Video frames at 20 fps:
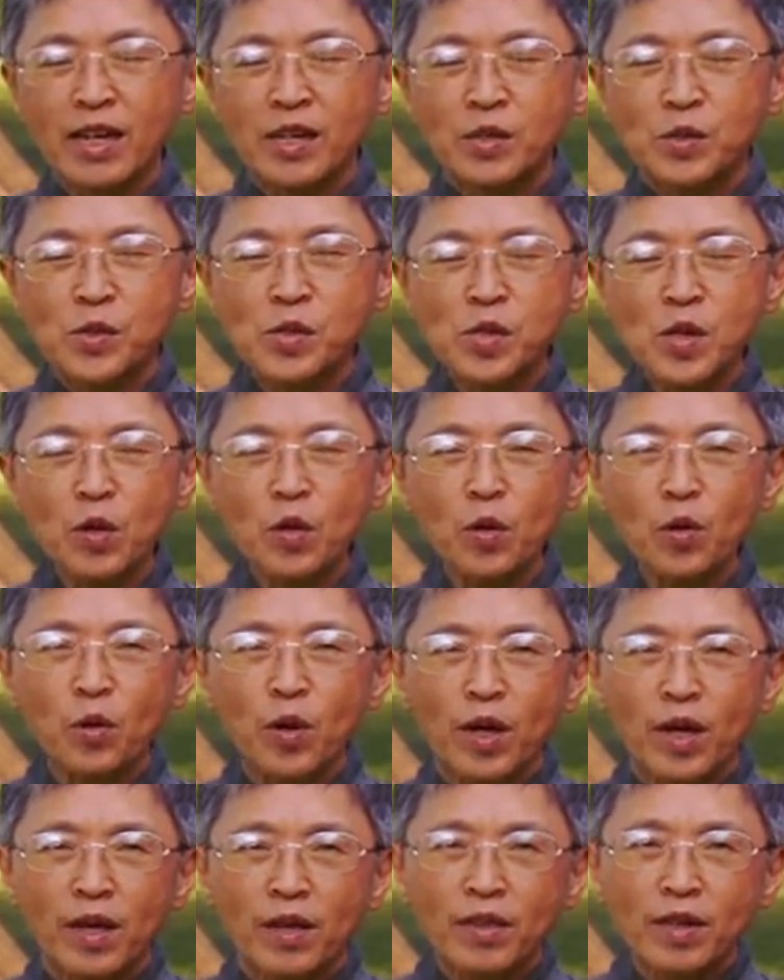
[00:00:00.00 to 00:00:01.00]
So
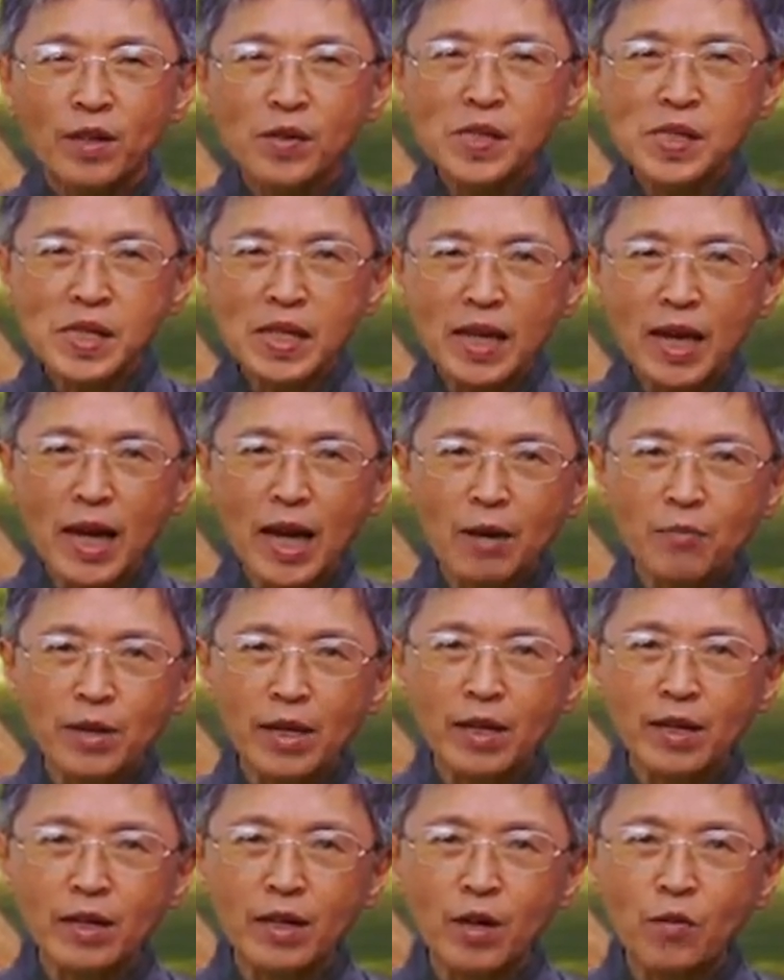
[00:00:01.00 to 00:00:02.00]
there is a
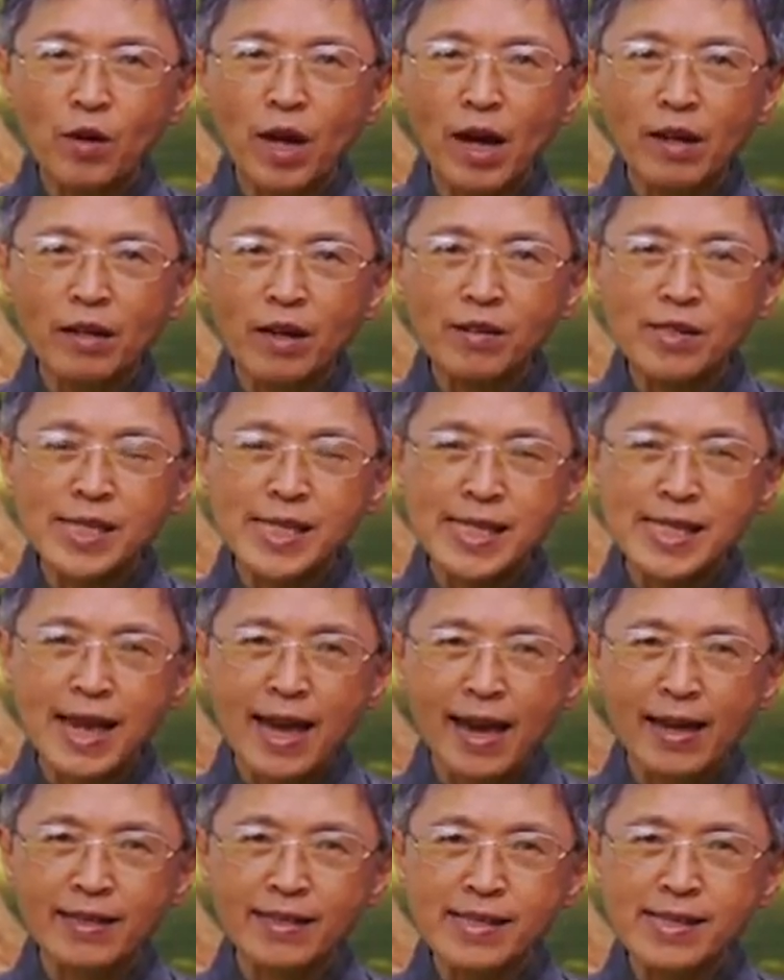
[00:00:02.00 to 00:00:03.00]
habit around our
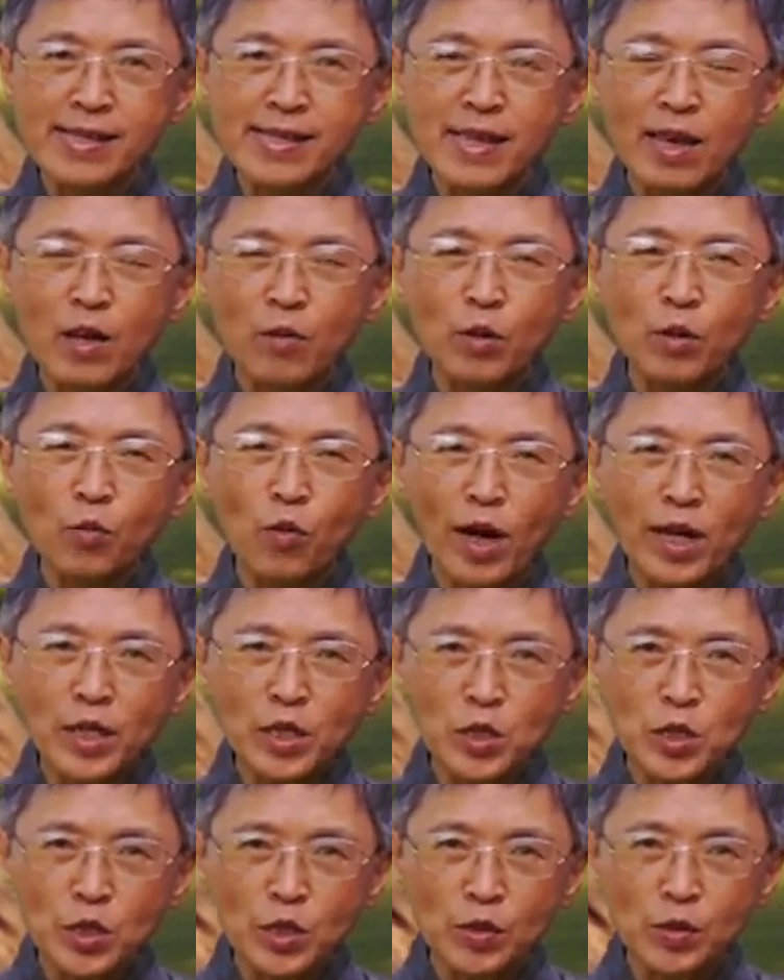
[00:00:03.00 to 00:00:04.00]
stance. What we want to
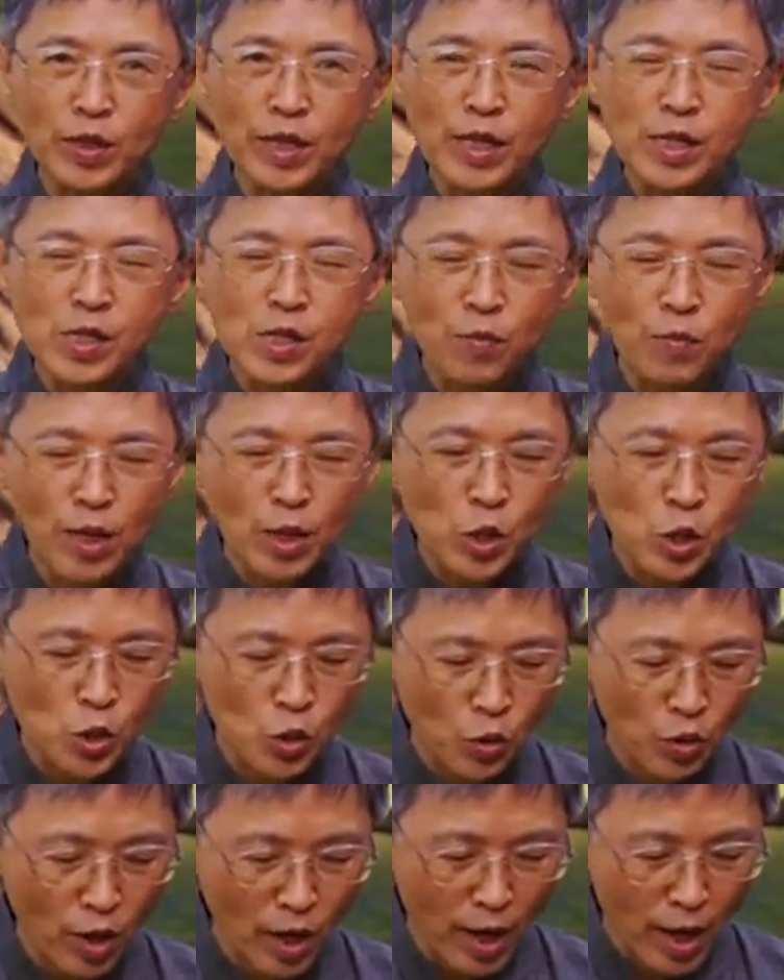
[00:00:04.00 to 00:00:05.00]
do is to make
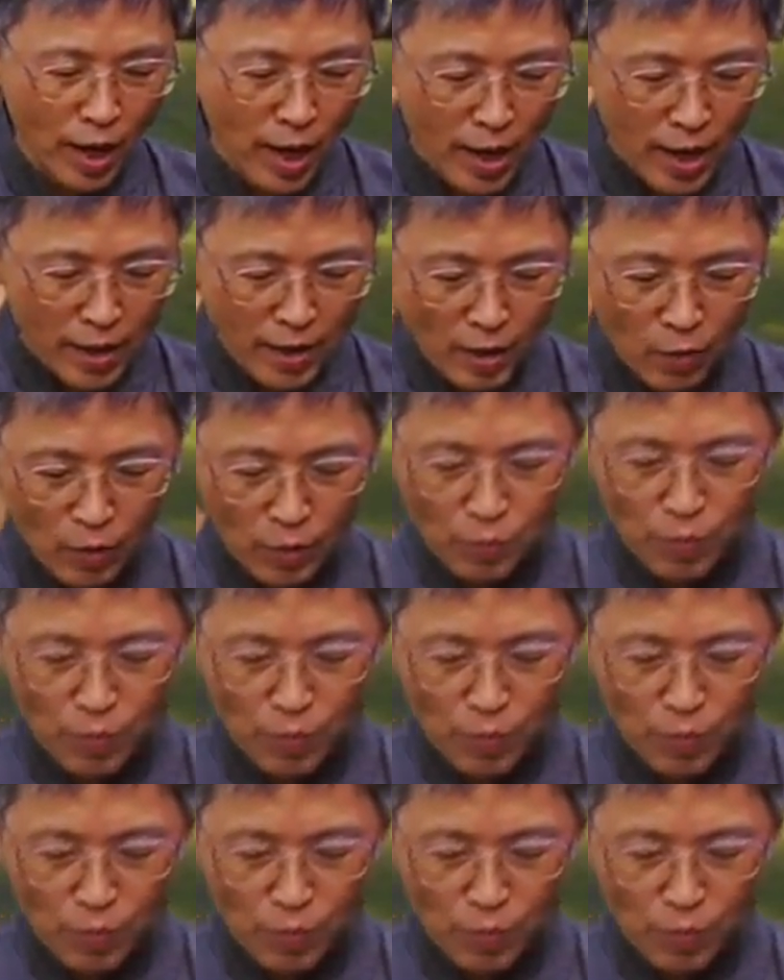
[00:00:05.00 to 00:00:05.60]
sure that we